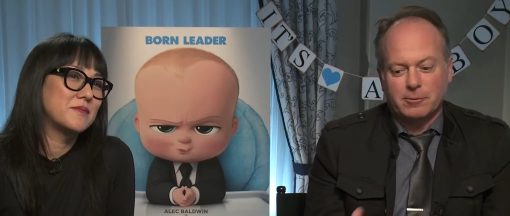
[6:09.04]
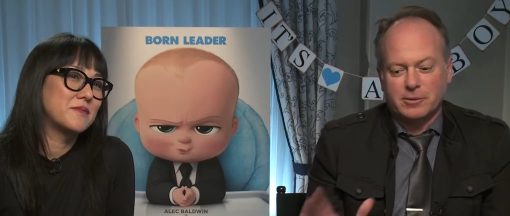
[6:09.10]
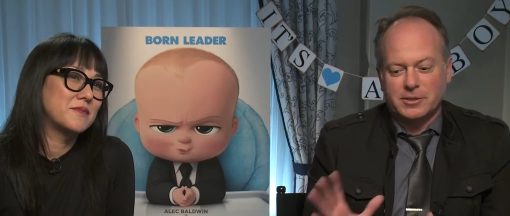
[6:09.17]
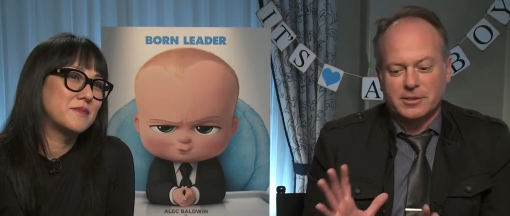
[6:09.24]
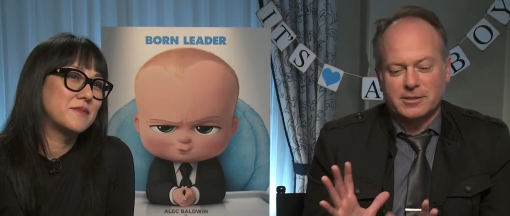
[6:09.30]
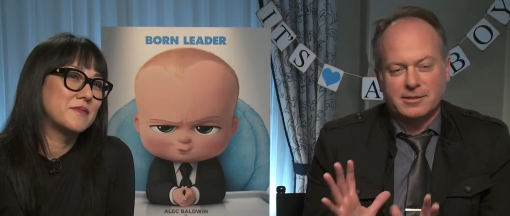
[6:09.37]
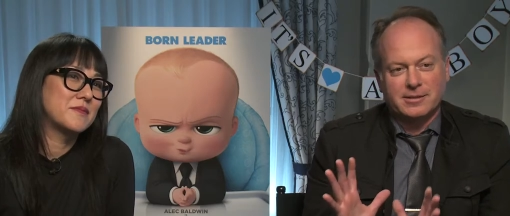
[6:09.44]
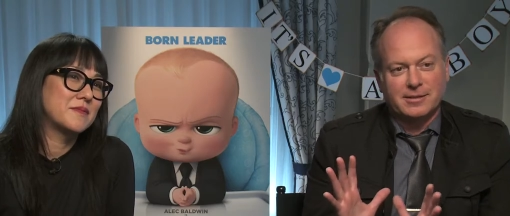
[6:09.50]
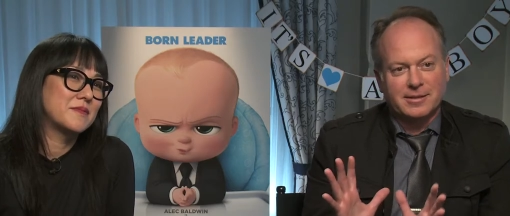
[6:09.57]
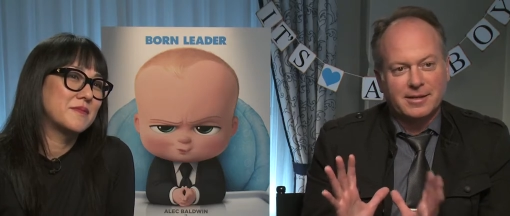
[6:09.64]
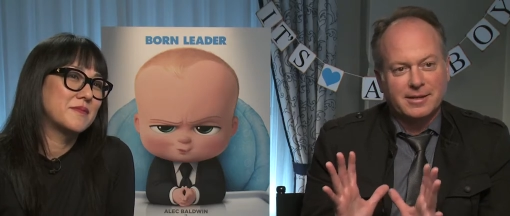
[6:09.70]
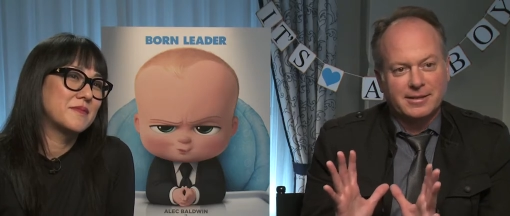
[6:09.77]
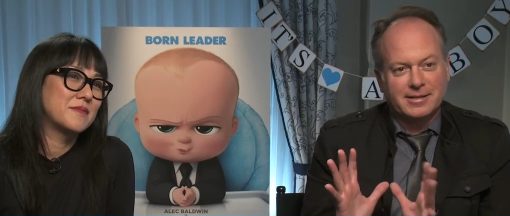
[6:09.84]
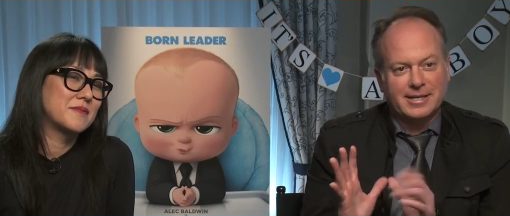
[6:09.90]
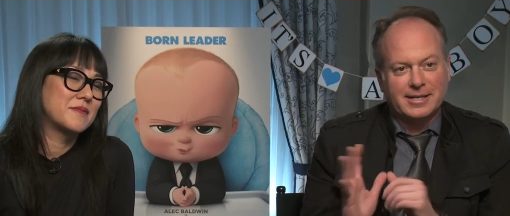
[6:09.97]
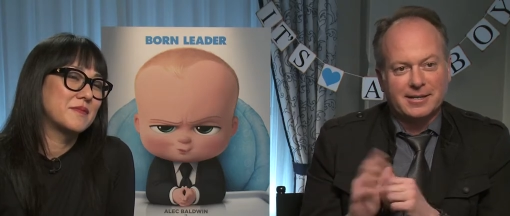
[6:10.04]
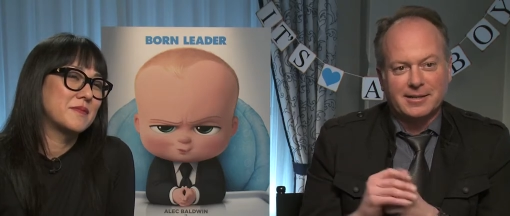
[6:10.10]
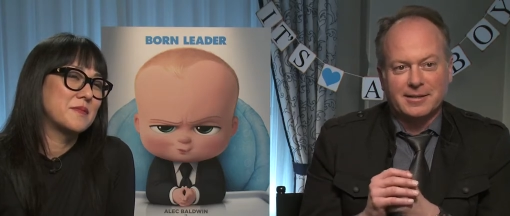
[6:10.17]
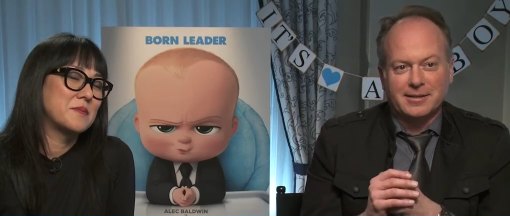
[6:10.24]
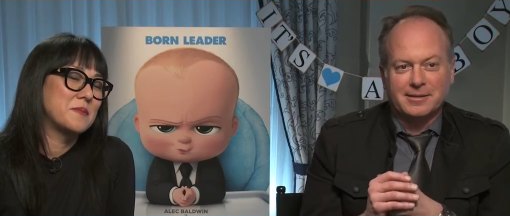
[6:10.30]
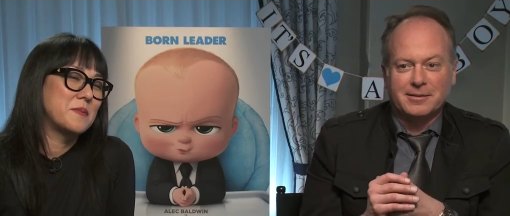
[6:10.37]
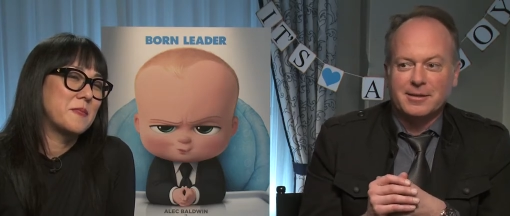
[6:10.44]
Speaker 1: were just the
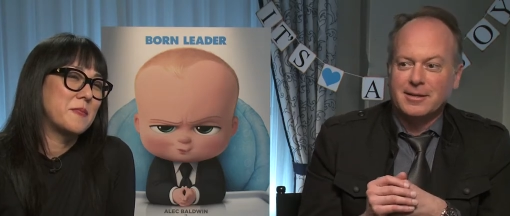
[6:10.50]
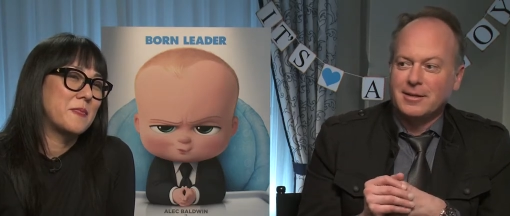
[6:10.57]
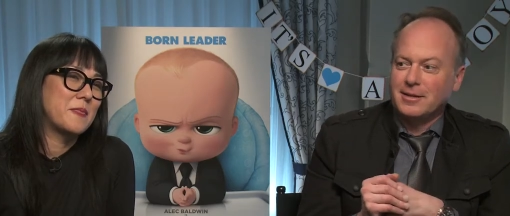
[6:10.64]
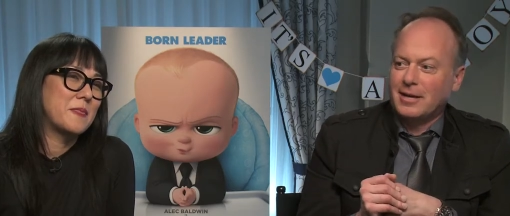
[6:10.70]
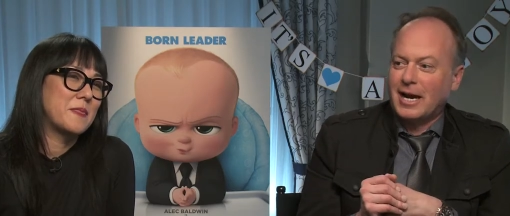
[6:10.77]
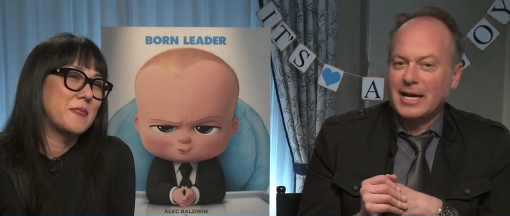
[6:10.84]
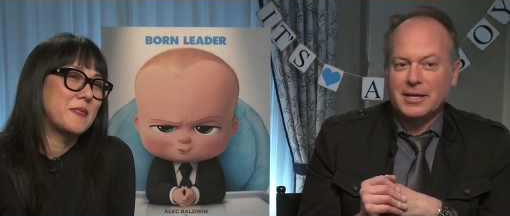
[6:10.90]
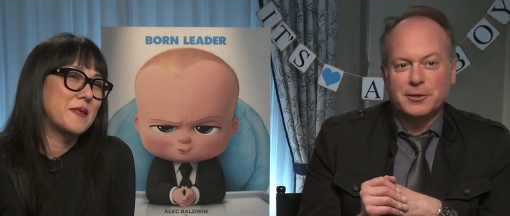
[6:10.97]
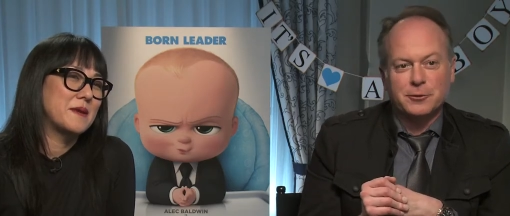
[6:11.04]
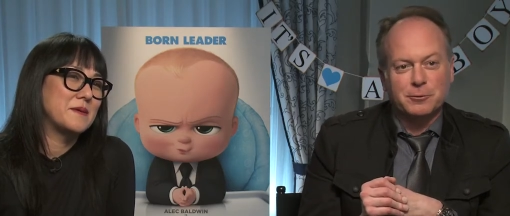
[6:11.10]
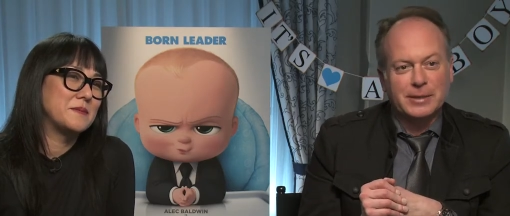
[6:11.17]
uh, heightened